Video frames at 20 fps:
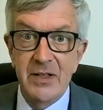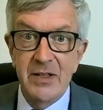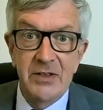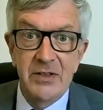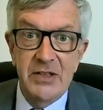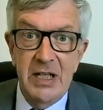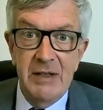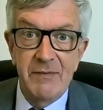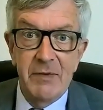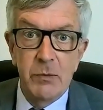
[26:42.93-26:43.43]
that's
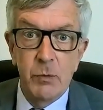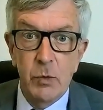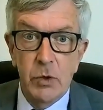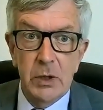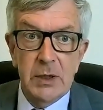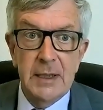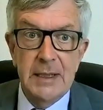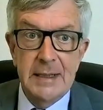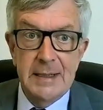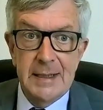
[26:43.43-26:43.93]
not 7
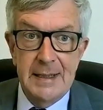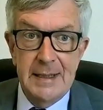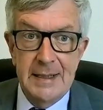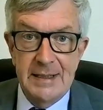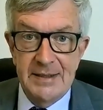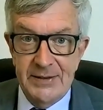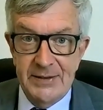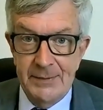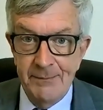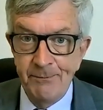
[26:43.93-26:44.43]
working
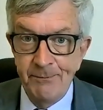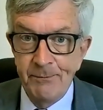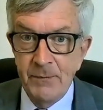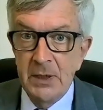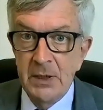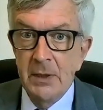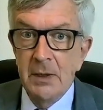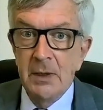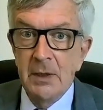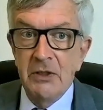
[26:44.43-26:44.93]
days.
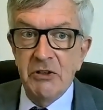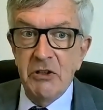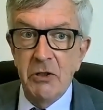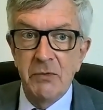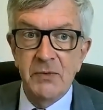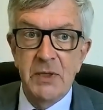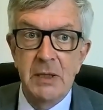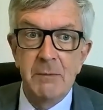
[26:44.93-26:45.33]
So